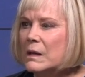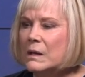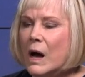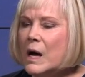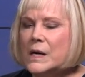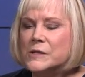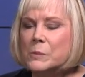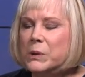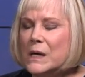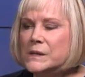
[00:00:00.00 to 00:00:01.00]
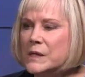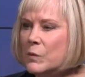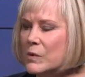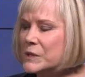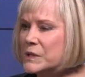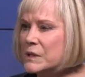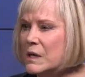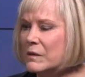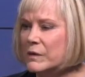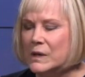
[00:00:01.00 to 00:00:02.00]
God has a place he wants to
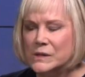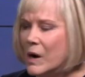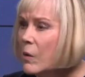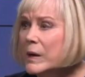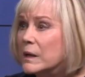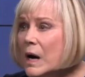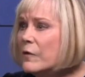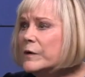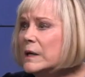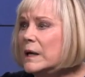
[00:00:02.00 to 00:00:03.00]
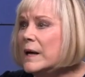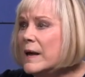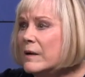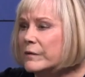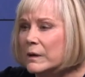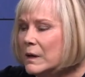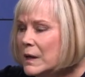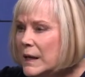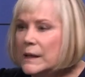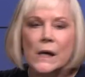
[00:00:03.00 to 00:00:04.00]
govern. He's already governing in heaven.
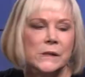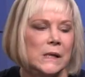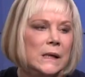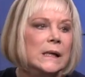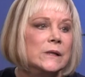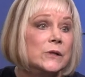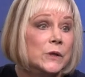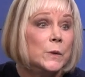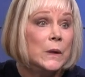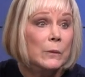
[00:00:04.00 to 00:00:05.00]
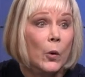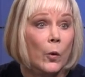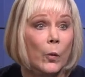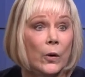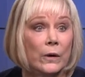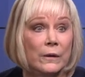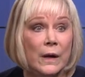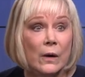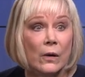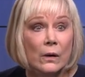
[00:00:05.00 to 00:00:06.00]
He doesn't need to do any more work
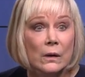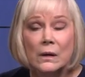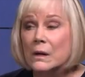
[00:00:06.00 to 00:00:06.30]
there.